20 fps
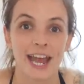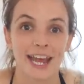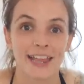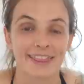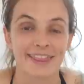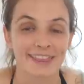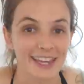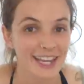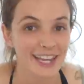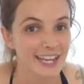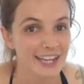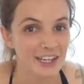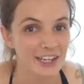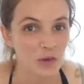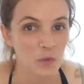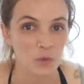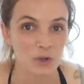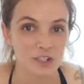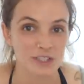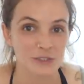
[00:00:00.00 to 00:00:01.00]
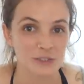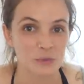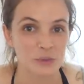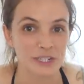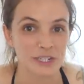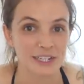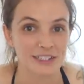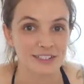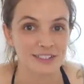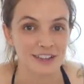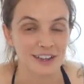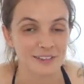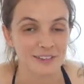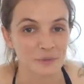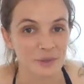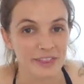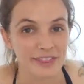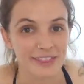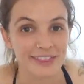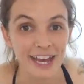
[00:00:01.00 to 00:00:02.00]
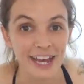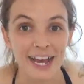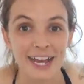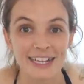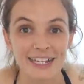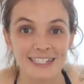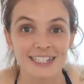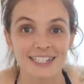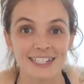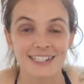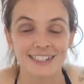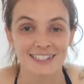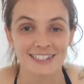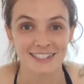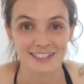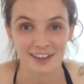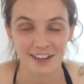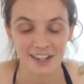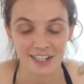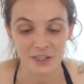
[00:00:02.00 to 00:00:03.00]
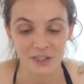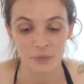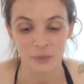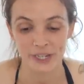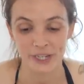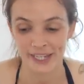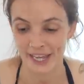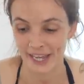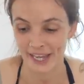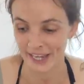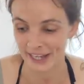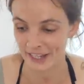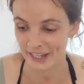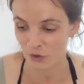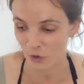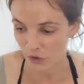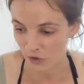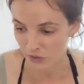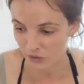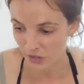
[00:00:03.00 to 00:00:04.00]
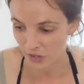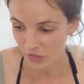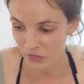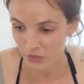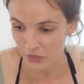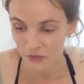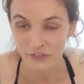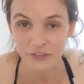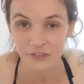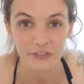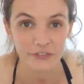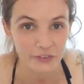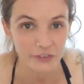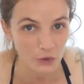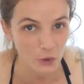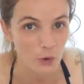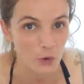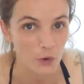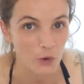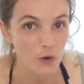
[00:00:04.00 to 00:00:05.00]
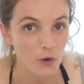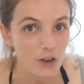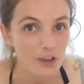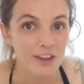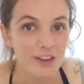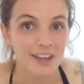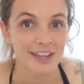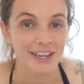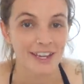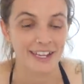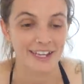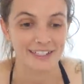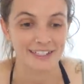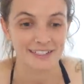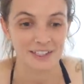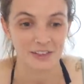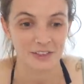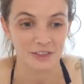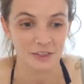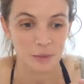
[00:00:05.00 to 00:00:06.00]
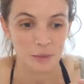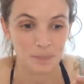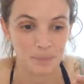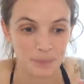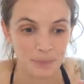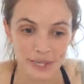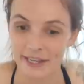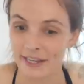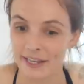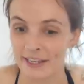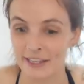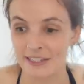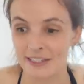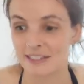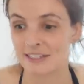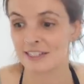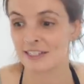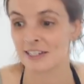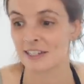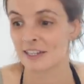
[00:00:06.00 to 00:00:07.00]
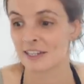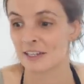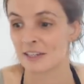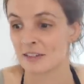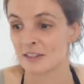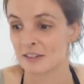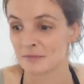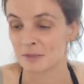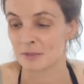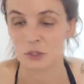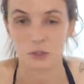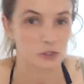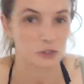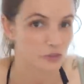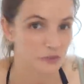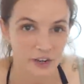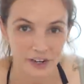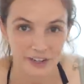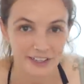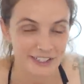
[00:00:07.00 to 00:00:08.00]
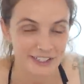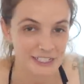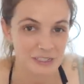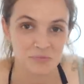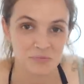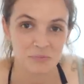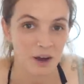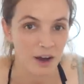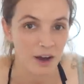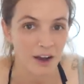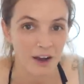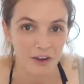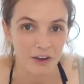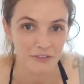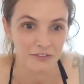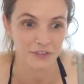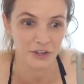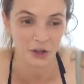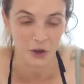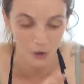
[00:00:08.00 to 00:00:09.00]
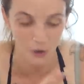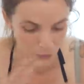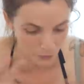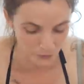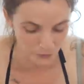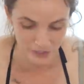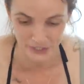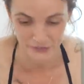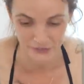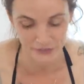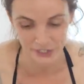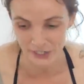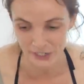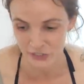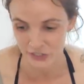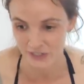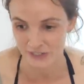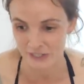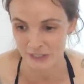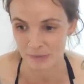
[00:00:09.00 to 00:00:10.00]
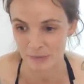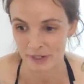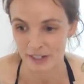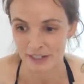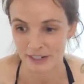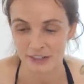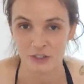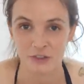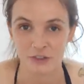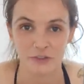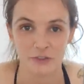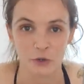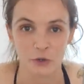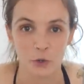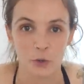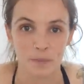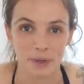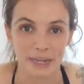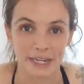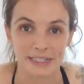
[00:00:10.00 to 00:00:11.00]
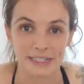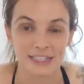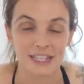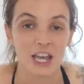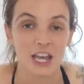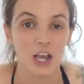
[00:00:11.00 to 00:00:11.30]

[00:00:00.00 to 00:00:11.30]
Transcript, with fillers: And then once we're done with that, tonight we're getting on the floor. It's the biggest most funnest part of the whole renovations because the floor means